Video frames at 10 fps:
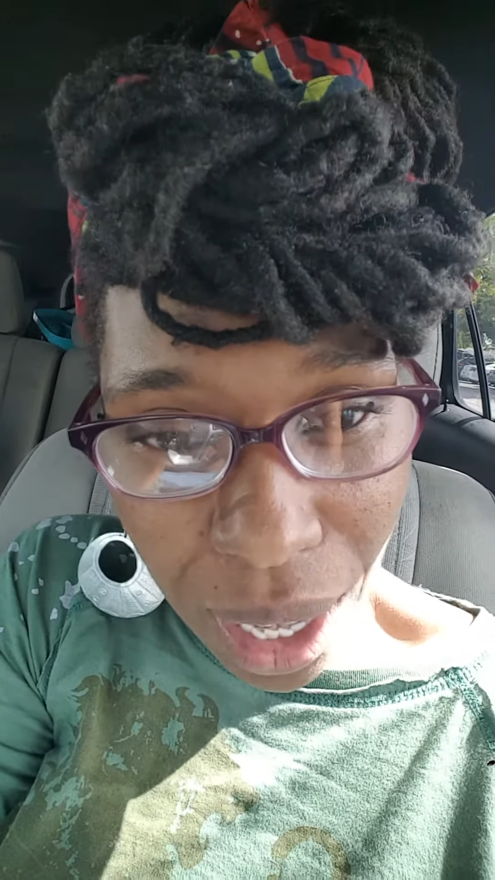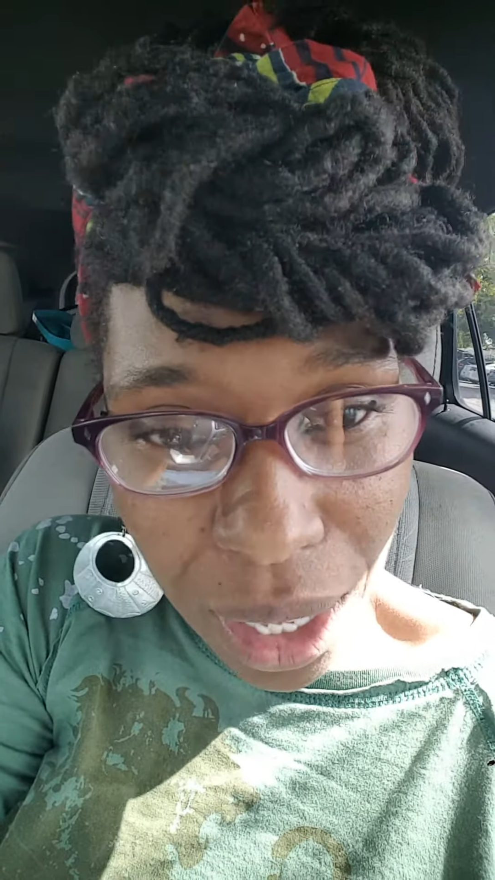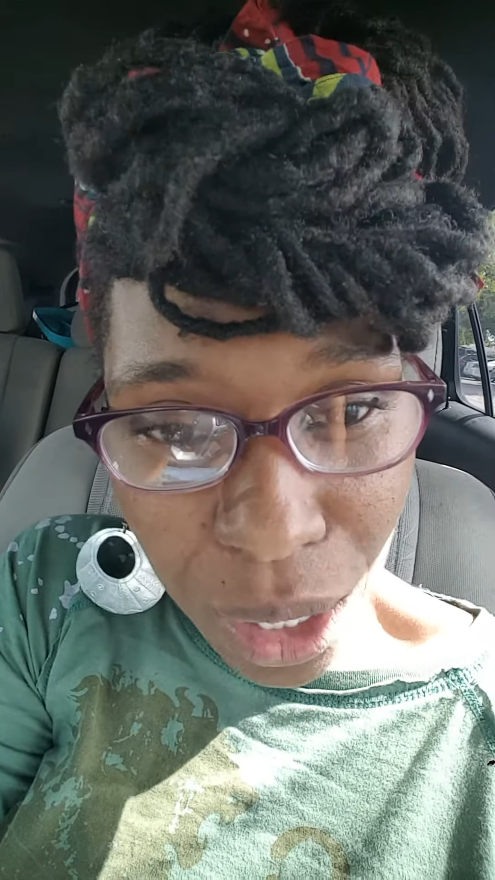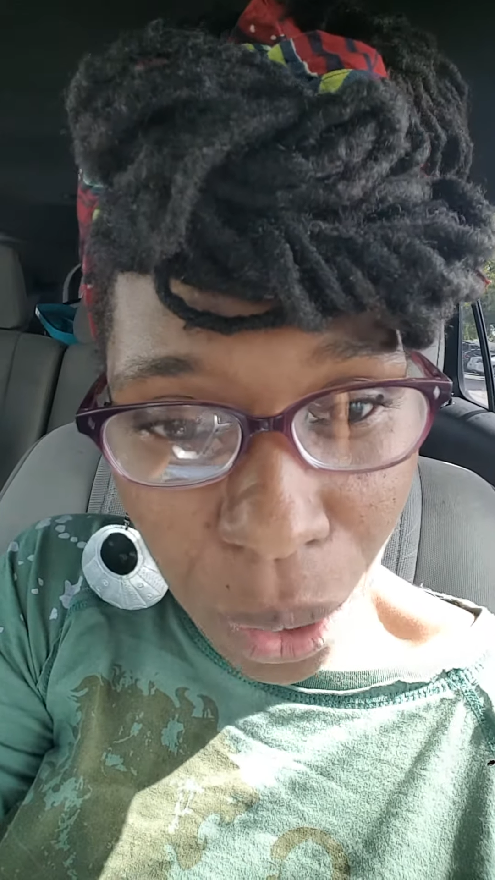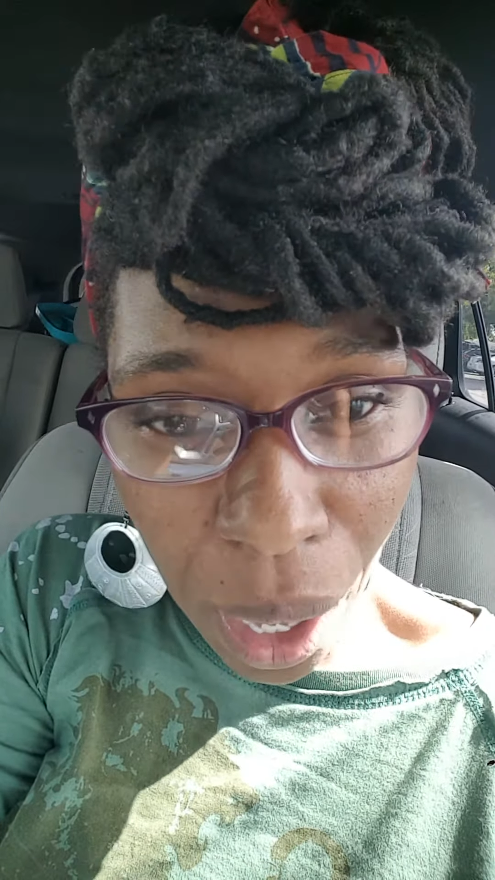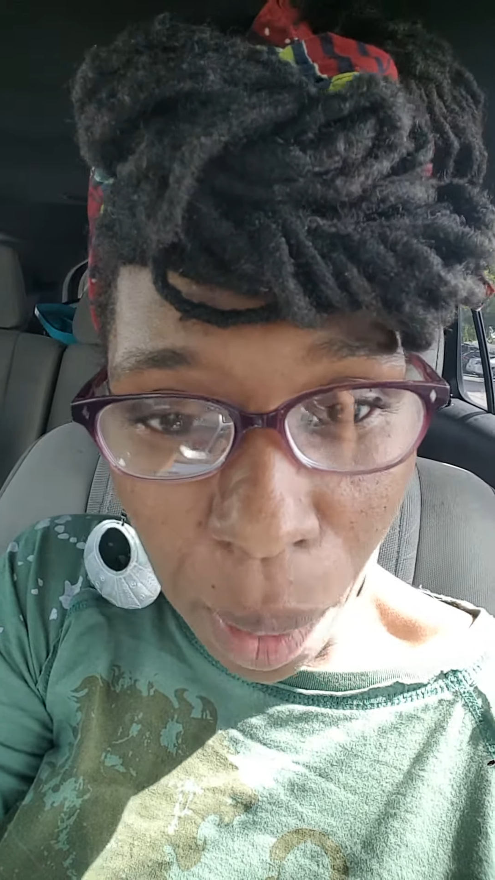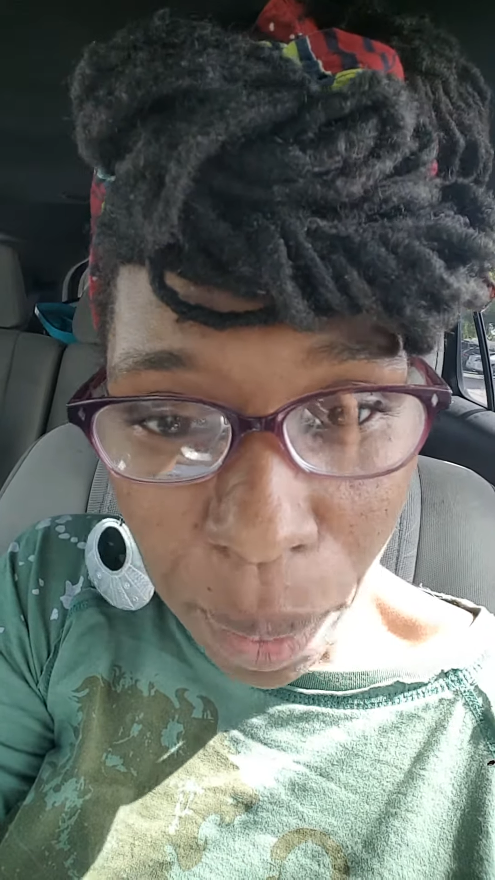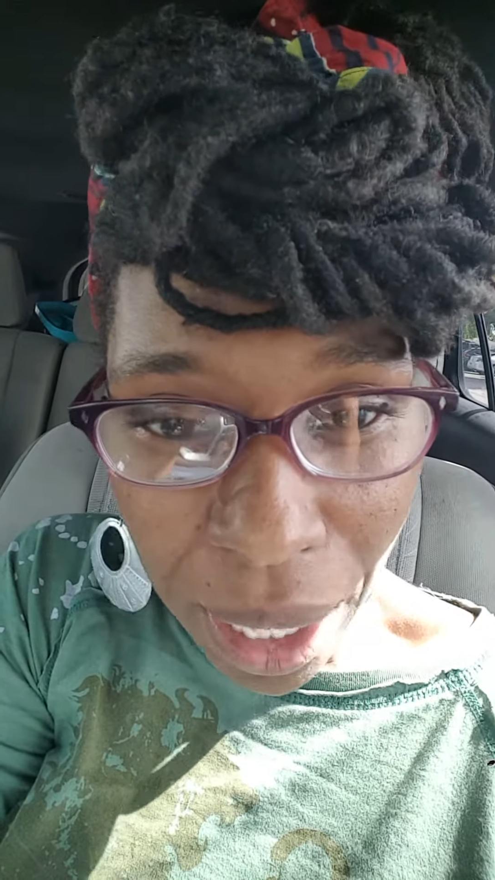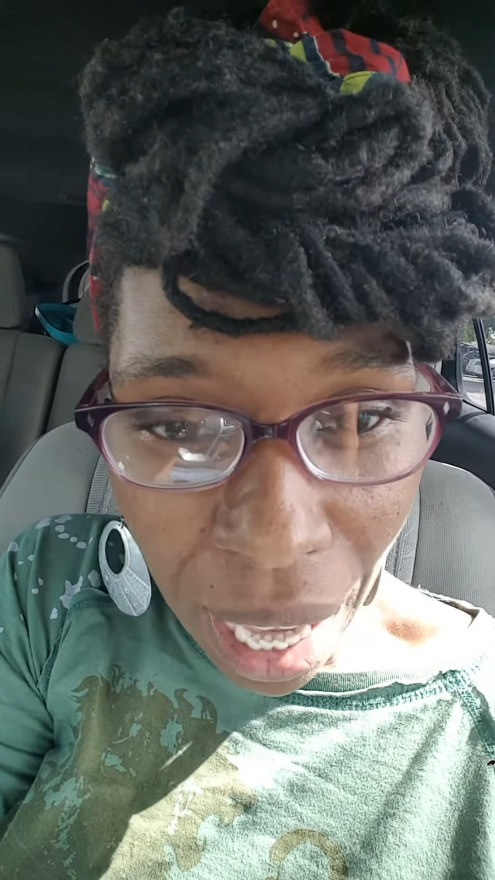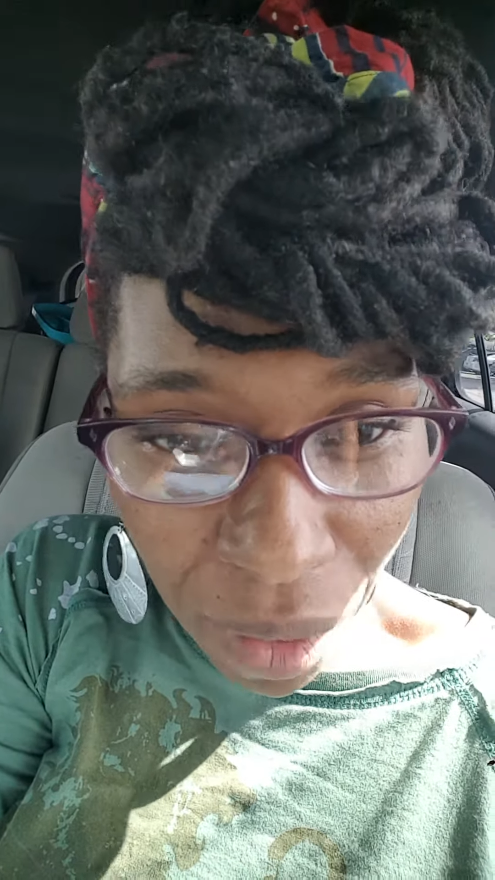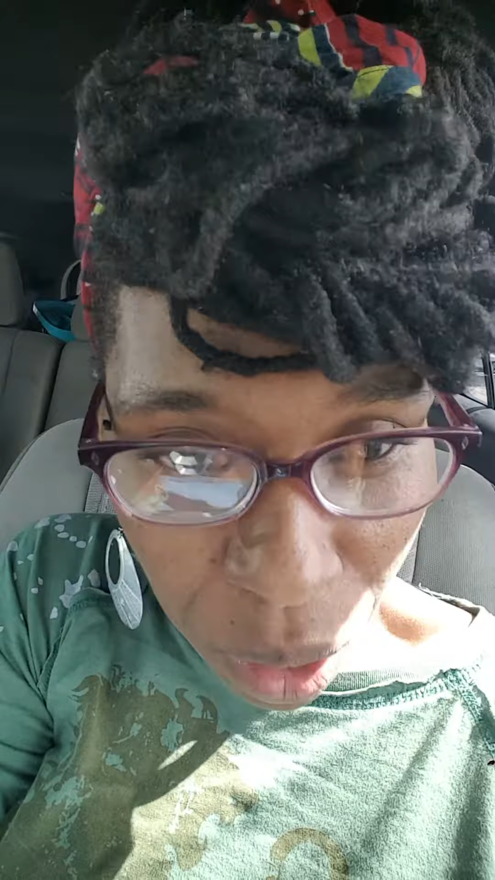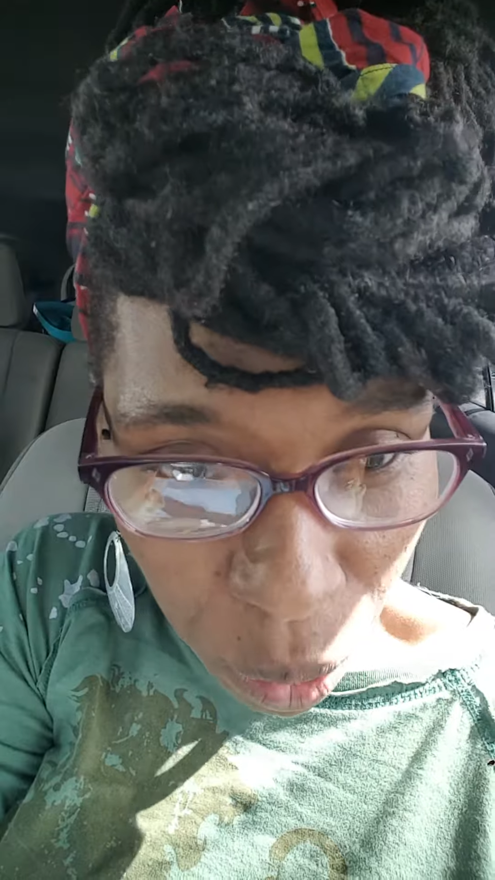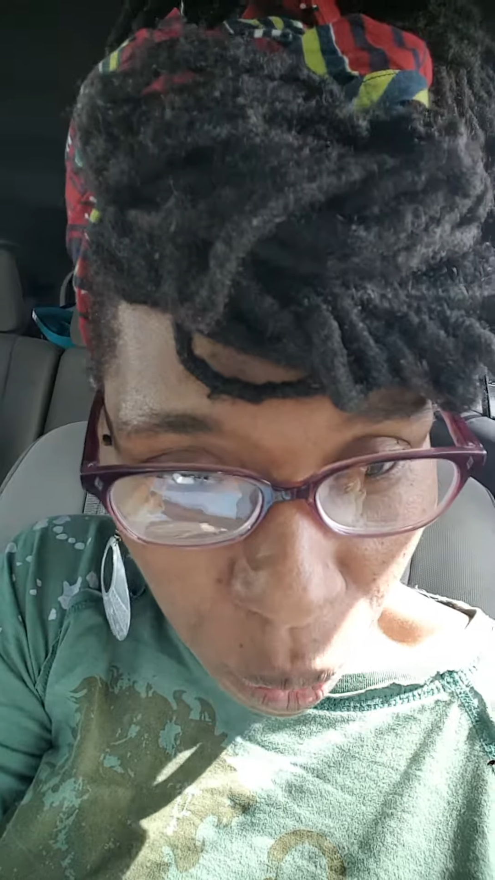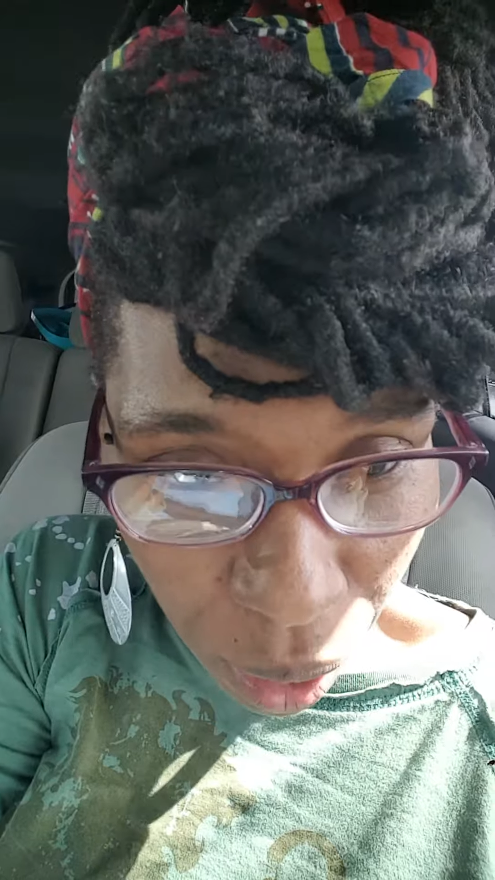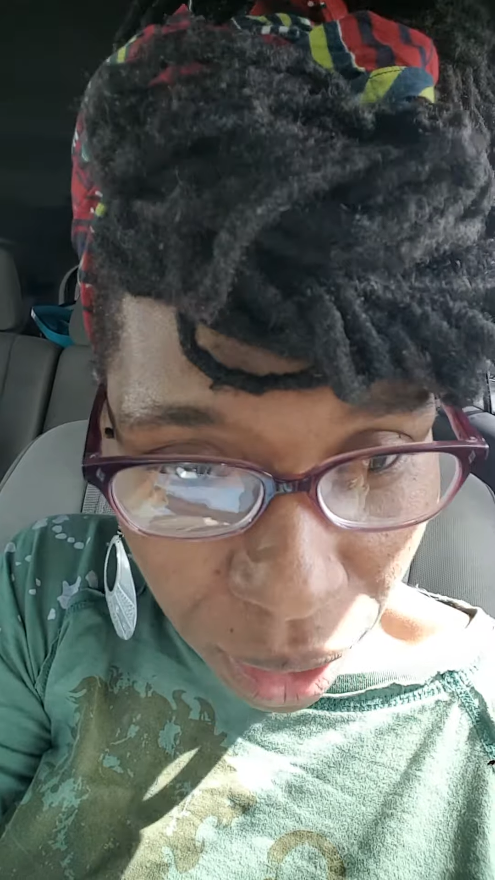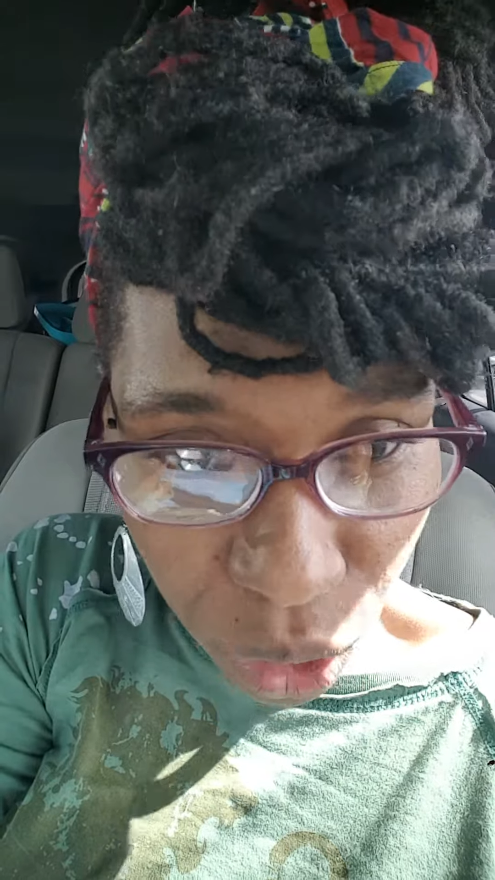So helping everyone